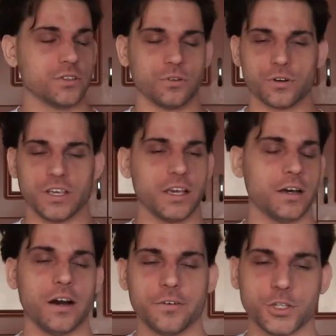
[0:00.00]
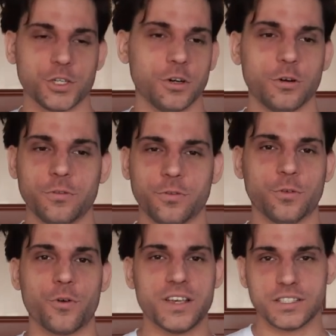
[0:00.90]
or kickoff show
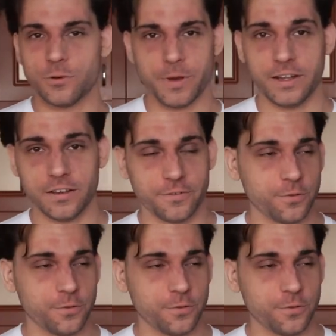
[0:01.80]
for WrestleMania